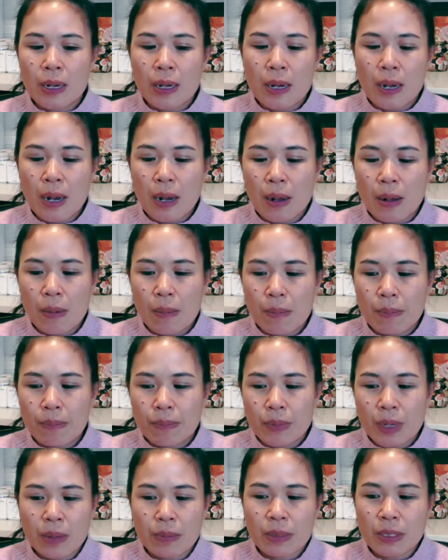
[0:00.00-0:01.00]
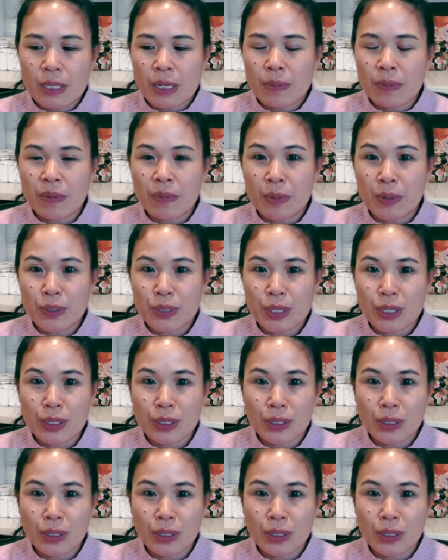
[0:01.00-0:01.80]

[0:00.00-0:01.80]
I'm the type of person,